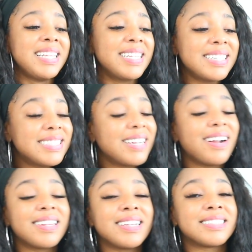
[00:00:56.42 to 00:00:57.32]
let's
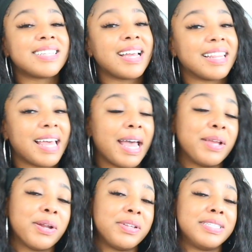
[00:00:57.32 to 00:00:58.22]
hear how they say
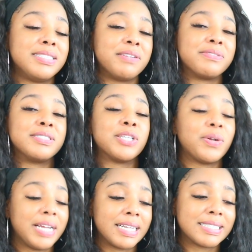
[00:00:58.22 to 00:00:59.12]
that, you know, these different
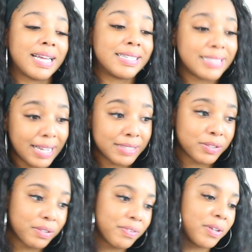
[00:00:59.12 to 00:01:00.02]
zodiac signs
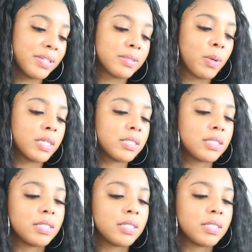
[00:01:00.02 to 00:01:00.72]
answer the phone. Let's watch.